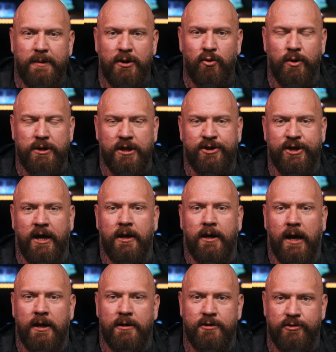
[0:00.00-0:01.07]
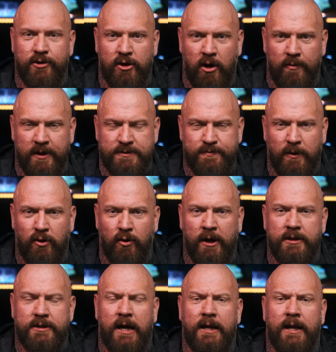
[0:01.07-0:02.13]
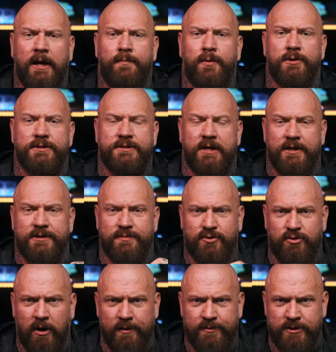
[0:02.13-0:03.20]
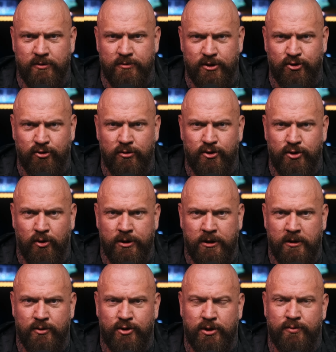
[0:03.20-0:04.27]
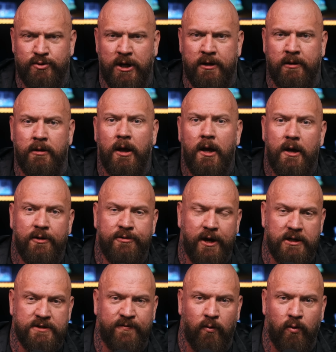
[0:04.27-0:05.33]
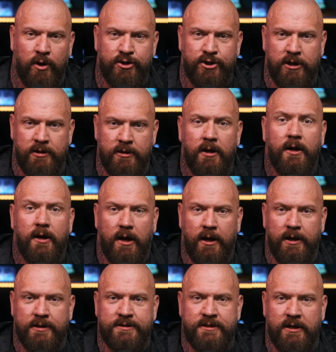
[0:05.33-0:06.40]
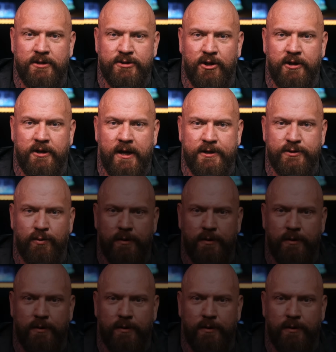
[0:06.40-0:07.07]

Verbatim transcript: me know what you think in the comments below. Hit that like button, stay subscribed to the True Geordie YouTube channel. Thanks for watching, and I'll see you on the next